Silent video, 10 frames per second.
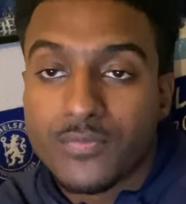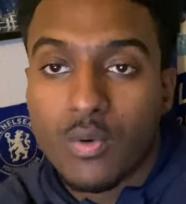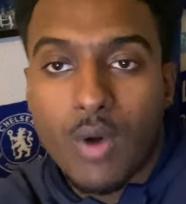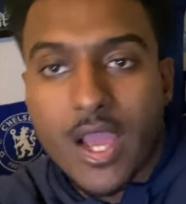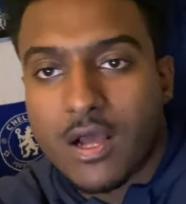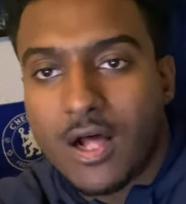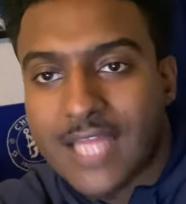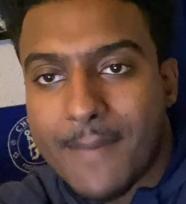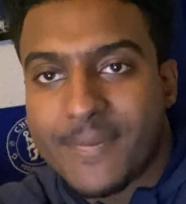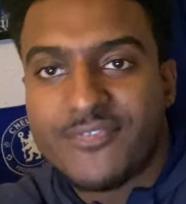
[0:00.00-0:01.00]
Why can't
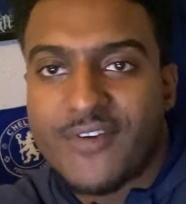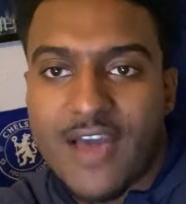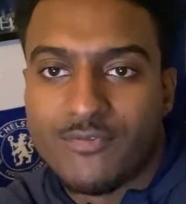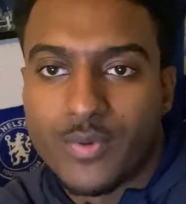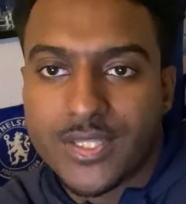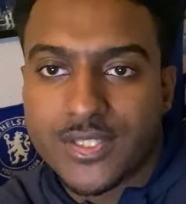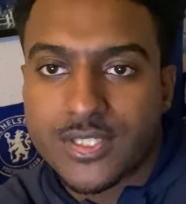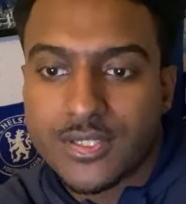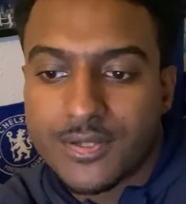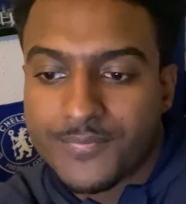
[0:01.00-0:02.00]
that be five wins?